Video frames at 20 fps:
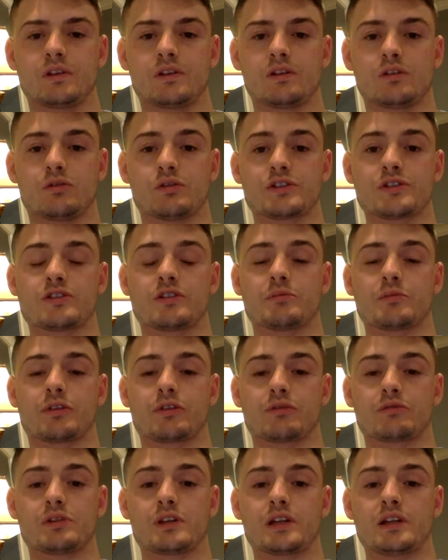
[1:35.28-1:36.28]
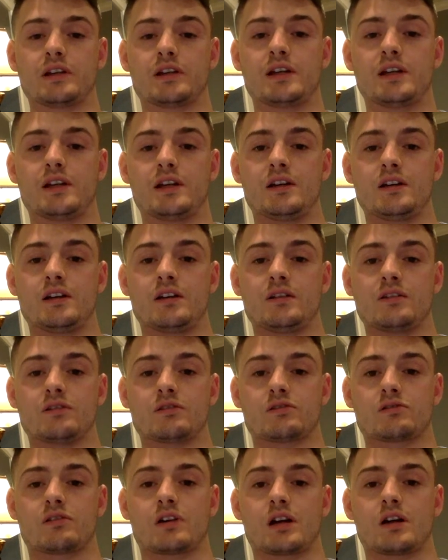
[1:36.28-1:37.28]
Question number 3,
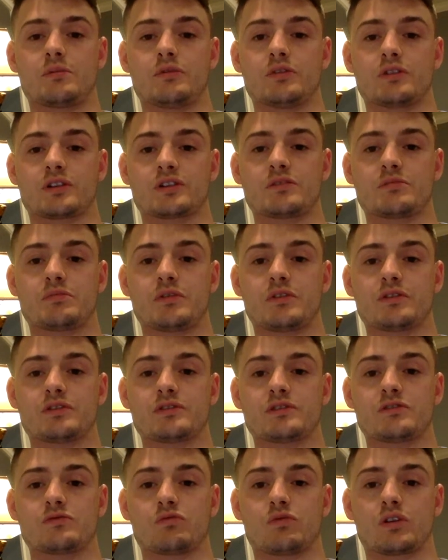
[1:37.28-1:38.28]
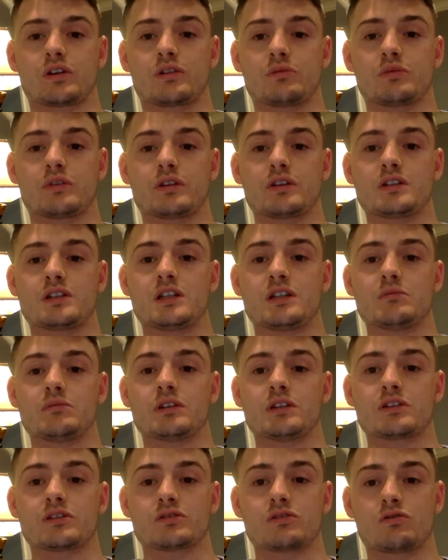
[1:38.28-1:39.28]
describe your experiences working with the team
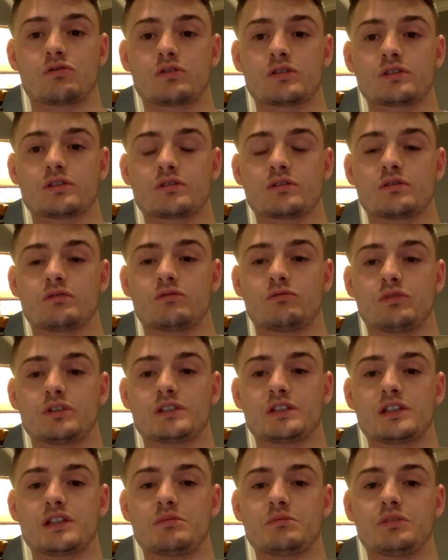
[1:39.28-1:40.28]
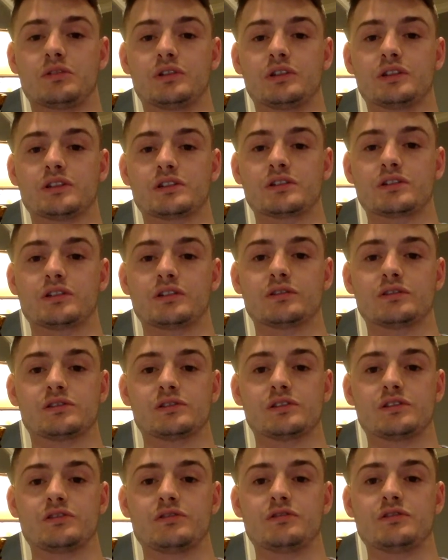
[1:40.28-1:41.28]
in this course. What team building skills
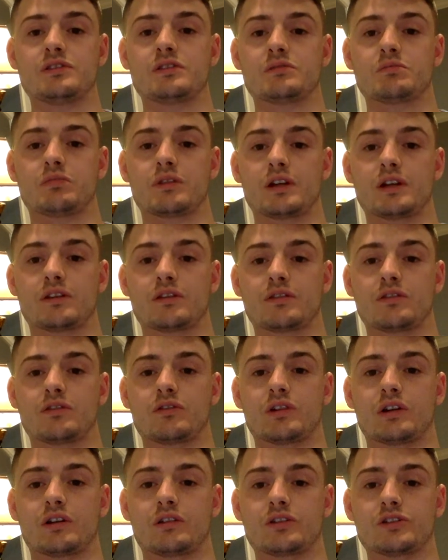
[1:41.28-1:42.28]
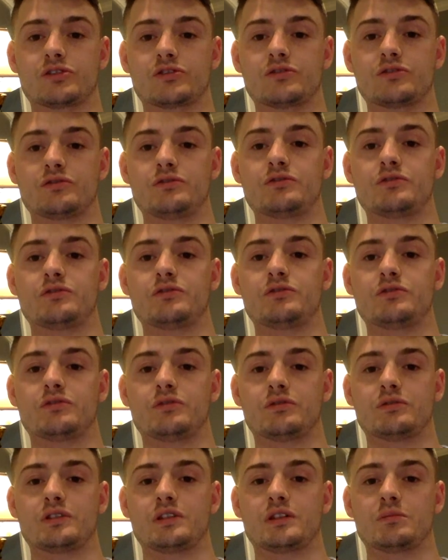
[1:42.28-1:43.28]
did you display through your English
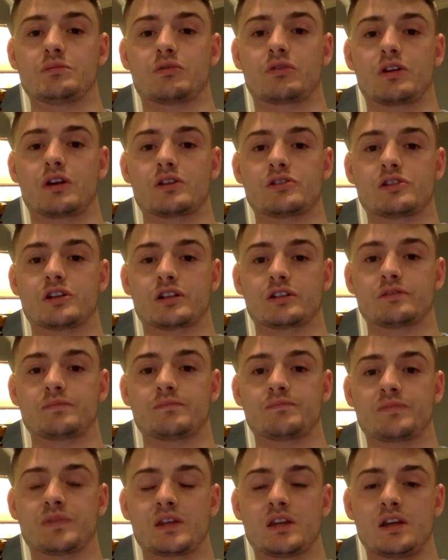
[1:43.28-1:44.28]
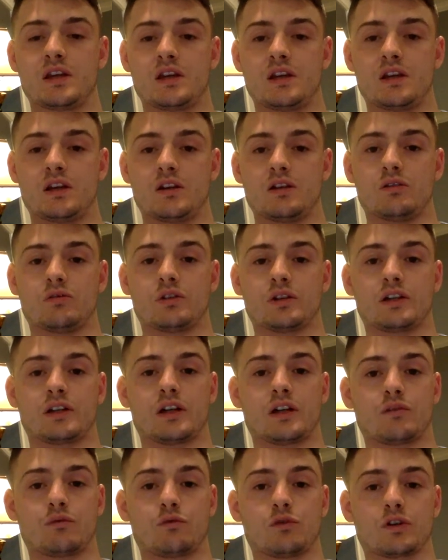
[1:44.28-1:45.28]
222 team project? Well,
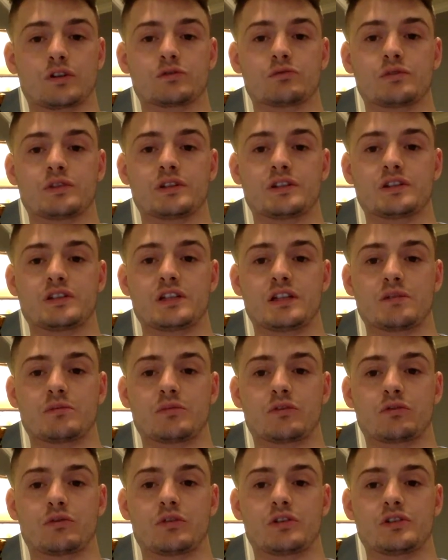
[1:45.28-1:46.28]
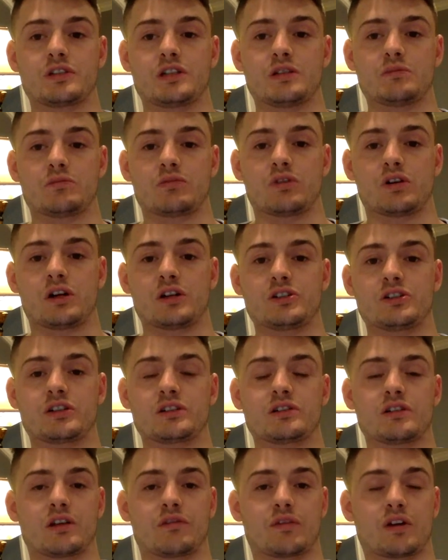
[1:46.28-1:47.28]
again, I've worked with the team through our team project,
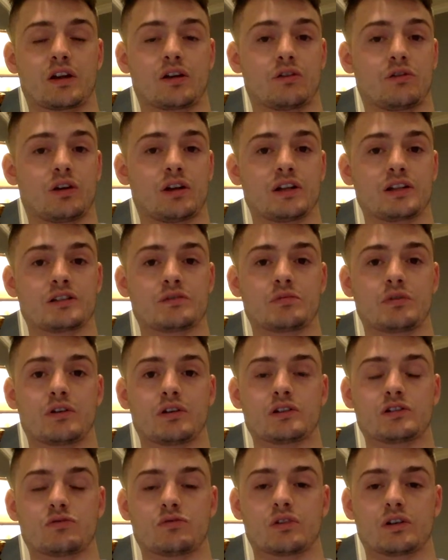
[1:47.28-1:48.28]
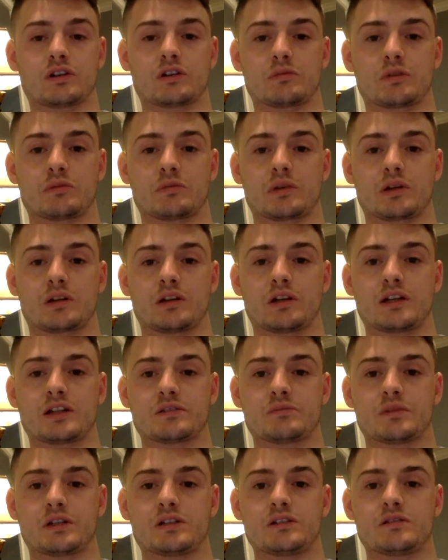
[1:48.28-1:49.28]
and I've had a great experience working with my
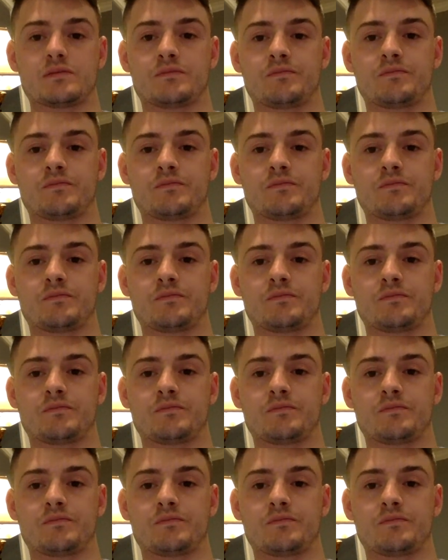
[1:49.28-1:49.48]
classmates.